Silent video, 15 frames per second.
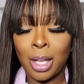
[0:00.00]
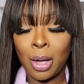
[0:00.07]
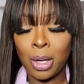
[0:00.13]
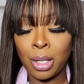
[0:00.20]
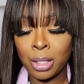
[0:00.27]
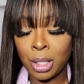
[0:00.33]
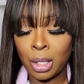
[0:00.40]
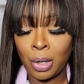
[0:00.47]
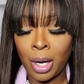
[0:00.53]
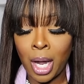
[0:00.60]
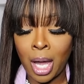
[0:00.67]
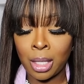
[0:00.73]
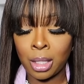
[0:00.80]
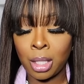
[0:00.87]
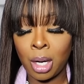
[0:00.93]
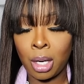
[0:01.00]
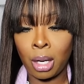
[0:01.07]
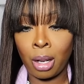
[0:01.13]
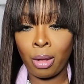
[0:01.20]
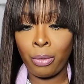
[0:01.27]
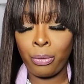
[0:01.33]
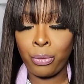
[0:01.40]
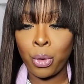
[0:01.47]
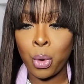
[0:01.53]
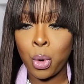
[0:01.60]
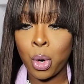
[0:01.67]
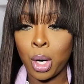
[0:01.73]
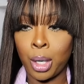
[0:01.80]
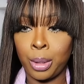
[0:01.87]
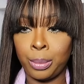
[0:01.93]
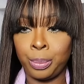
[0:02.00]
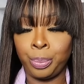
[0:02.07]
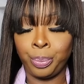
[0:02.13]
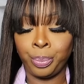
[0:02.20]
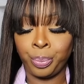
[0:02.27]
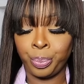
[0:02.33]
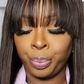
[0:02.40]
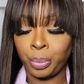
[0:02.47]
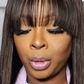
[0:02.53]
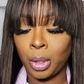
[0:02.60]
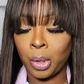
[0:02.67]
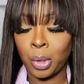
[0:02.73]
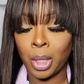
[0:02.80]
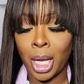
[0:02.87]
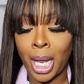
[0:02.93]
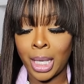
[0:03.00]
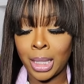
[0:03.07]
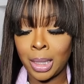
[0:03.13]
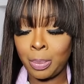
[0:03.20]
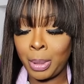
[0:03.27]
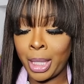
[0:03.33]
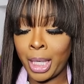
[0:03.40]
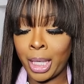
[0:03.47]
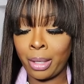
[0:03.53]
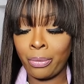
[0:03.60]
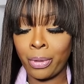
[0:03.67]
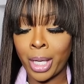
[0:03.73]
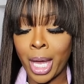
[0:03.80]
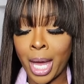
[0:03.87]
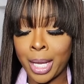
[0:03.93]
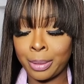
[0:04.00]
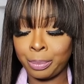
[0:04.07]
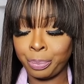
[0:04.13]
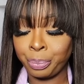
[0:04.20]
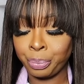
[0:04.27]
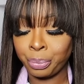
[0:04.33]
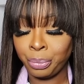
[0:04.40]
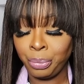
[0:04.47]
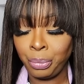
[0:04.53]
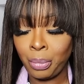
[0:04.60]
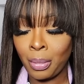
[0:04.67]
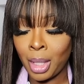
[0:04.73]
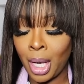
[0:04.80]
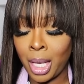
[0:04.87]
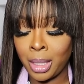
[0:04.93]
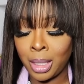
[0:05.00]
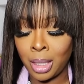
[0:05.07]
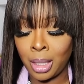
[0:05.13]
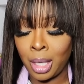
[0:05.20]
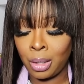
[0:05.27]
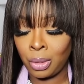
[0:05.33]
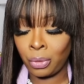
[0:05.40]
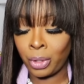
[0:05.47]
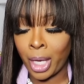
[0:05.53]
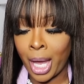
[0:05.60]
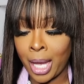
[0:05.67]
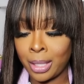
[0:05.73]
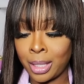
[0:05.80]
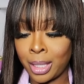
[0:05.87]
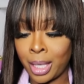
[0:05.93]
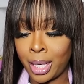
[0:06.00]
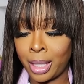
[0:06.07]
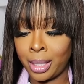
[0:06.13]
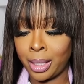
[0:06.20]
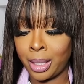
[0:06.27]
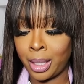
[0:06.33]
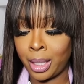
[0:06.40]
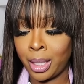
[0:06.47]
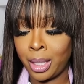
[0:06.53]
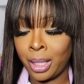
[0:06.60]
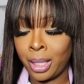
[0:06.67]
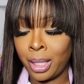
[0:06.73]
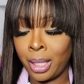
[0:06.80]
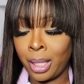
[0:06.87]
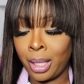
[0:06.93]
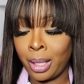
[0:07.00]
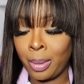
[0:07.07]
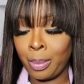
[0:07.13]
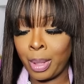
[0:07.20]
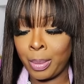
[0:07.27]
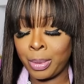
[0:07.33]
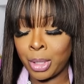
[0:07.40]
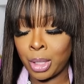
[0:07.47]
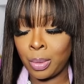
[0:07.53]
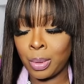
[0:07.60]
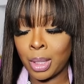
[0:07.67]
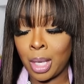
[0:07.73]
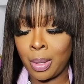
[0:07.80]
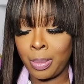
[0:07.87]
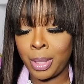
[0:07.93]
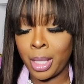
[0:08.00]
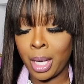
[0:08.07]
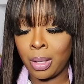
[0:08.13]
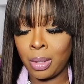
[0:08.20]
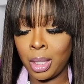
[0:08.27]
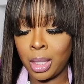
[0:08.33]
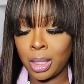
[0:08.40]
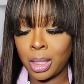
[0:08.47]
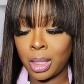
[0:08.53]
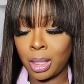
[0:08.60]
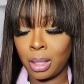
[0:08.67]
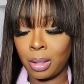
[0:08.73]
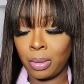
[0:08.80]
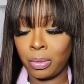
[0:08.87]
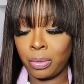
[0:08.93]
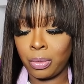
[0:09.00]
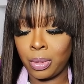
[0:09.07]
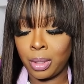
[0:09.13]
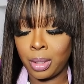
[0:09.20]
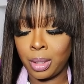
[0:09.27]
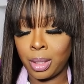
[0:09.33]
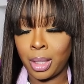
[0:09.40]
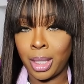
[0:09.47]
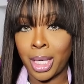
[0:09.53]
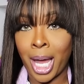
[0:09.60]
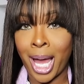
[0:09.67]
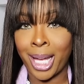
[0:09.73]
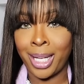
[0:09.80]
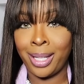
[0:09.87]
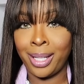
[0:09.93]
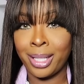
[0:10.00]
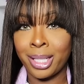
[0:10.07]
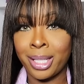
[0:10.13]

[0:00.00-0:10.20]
so here's a great alternative for doing all this planning. Forgot. I took notes for y'all today, honey. Baby, she was gonna be on her stuff. $19.